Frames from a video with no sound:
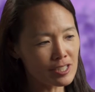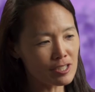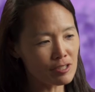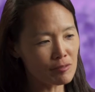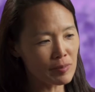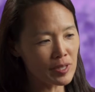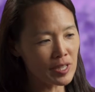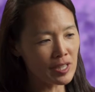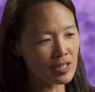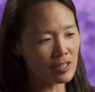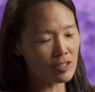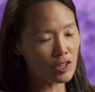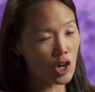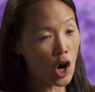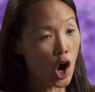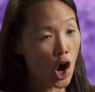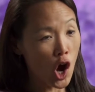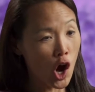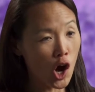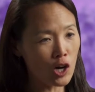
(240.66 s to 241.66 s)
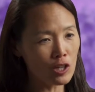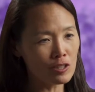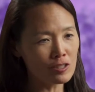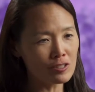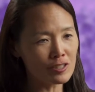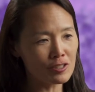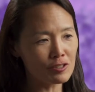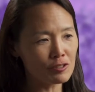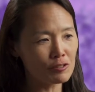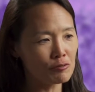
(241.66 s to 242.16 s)
to be
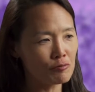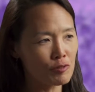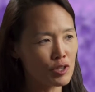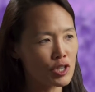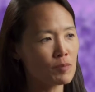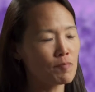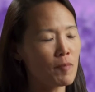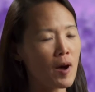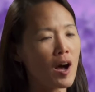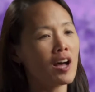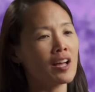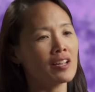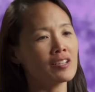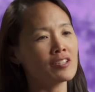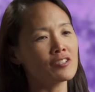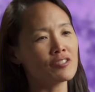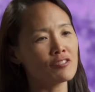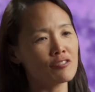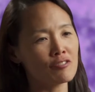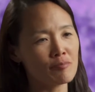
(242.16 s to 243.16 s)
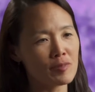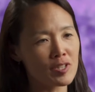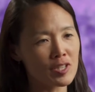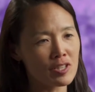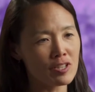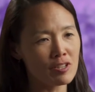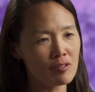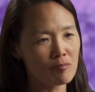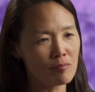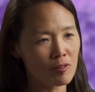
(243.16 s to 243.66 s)
called to respond to a
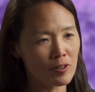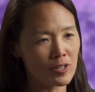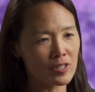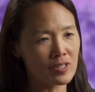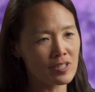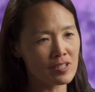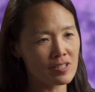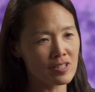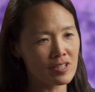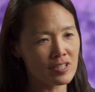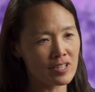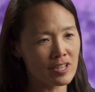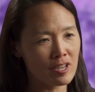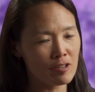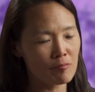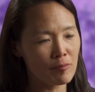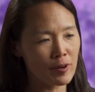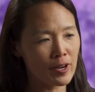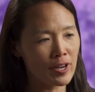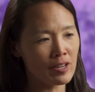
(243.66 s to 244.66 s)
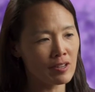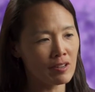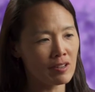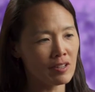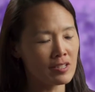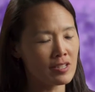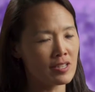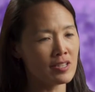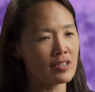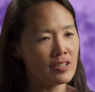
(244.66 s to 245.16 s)
mosquito-borne disease outbreak
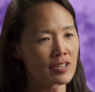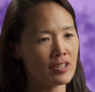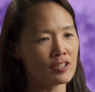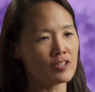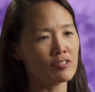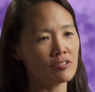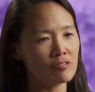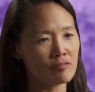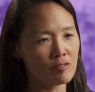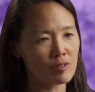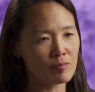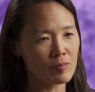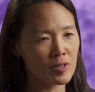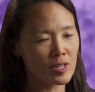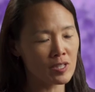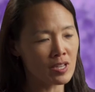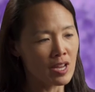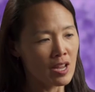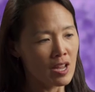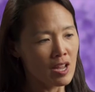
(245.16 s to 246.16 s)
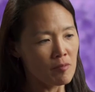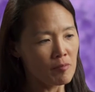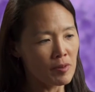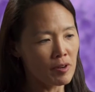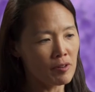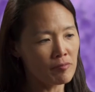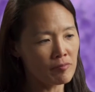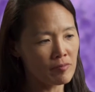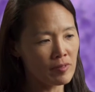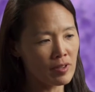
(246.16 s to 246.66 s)
as the initial response.
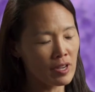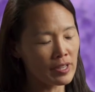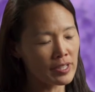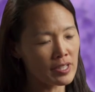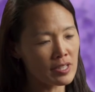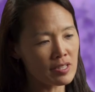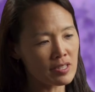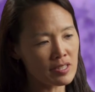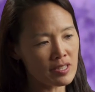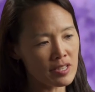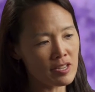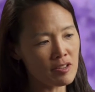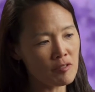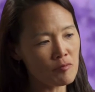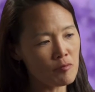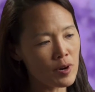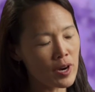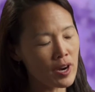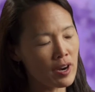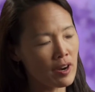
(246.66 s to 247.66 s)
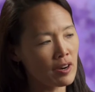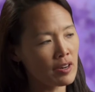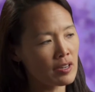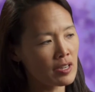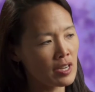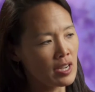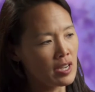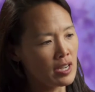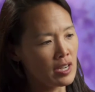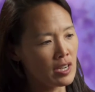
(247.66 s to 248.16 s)
But I can see where
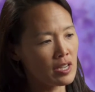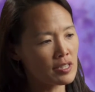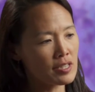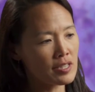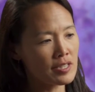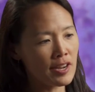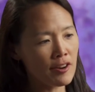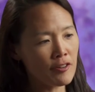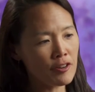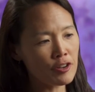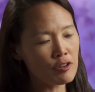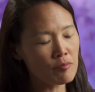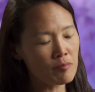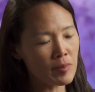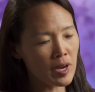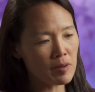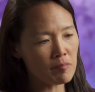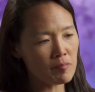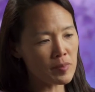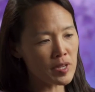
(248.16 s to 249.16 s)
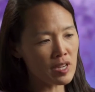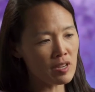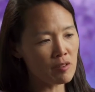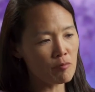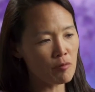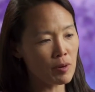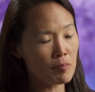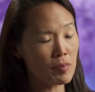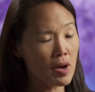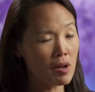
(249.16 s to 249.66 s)
a scenario might be
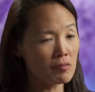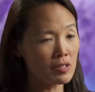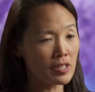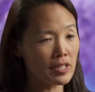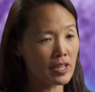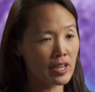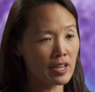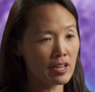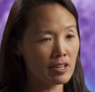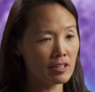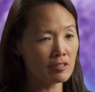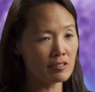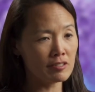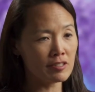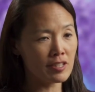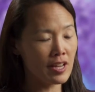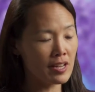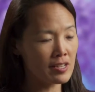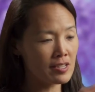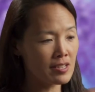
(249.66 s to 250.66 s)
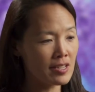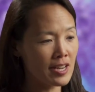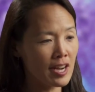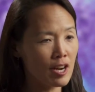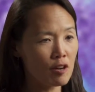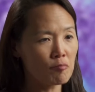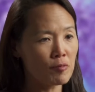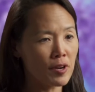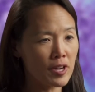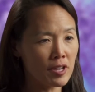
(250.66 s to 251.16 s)
where public health, as an
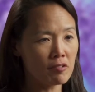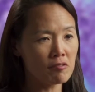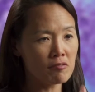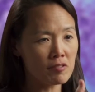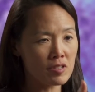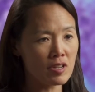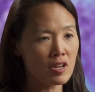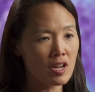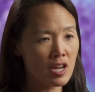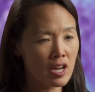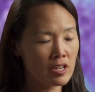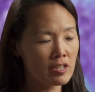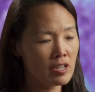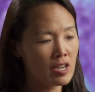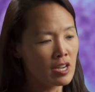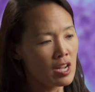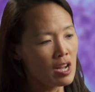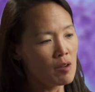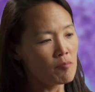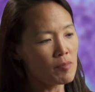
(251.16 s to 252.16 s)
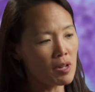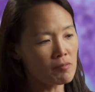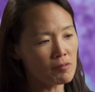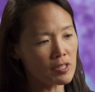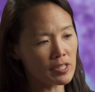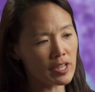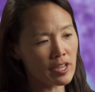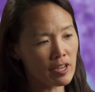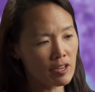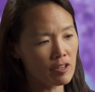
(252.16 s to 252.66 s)
outbreak goes on,
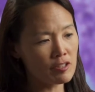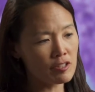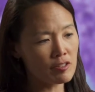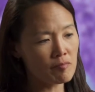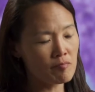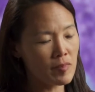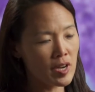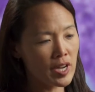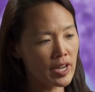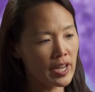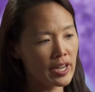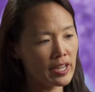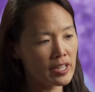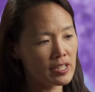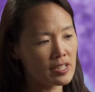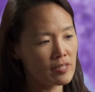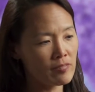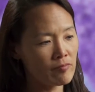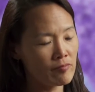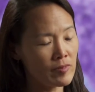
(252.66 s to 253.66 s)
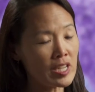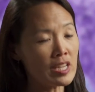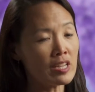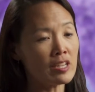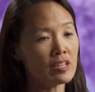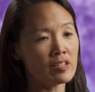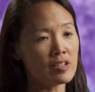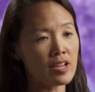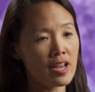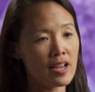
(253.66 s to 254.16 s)
public health might
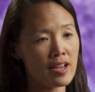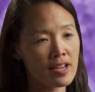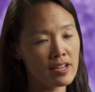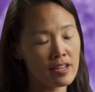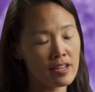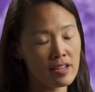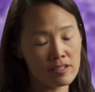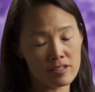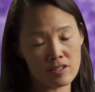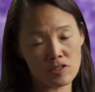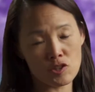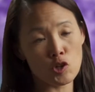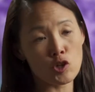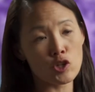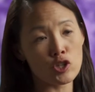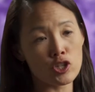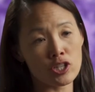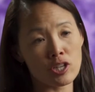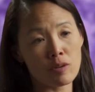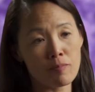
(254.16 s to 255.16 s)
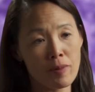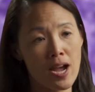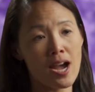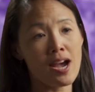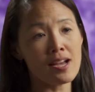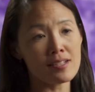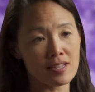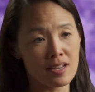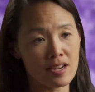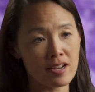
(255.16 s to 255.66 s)
need surge
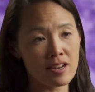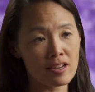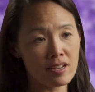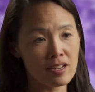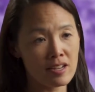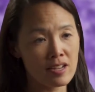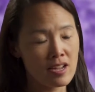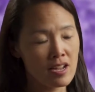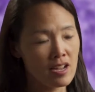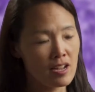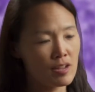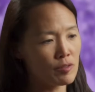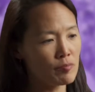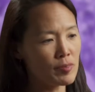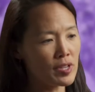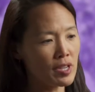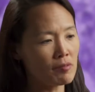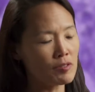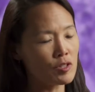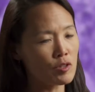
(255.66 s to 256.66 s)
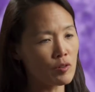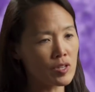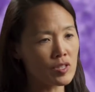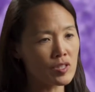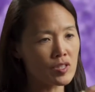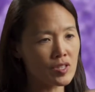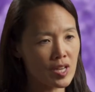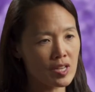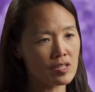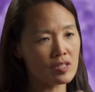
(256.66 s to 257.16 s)
capacity to be able to
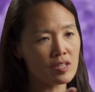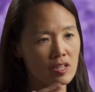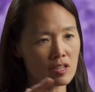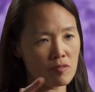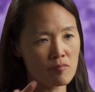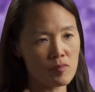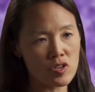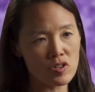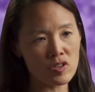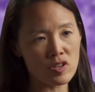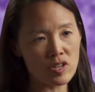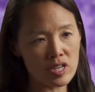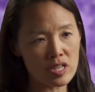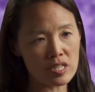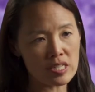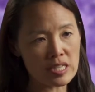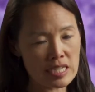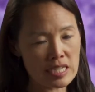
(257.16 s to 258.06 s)
assess a community's